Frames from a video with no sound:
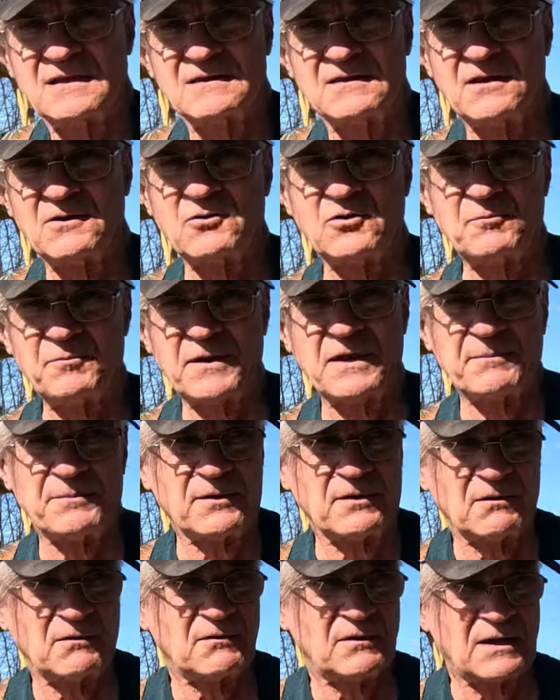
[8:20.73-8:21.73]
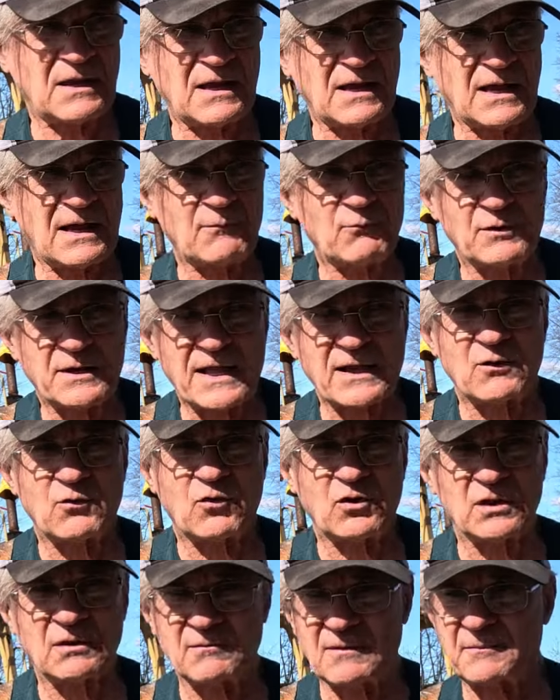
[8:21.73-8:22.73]
they're good people. When I
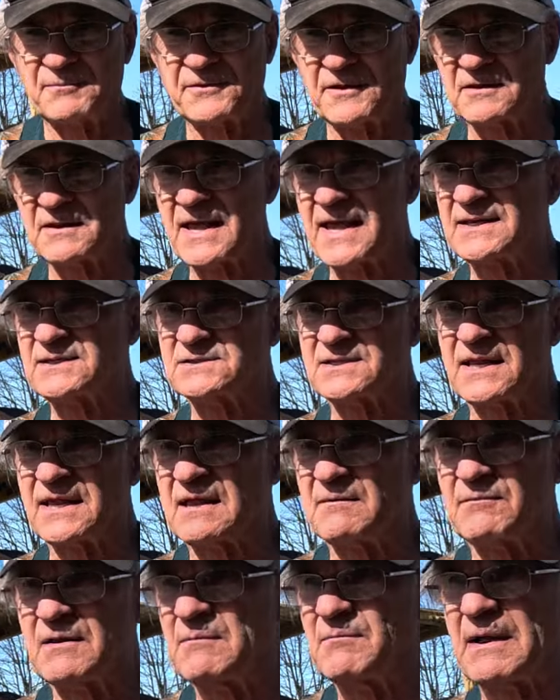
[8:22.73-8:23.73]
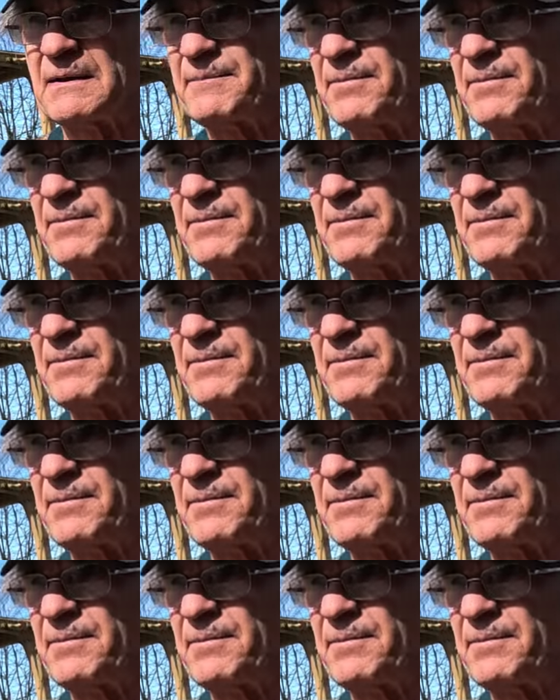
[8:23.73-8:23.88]
call them up, they're nice. They get me my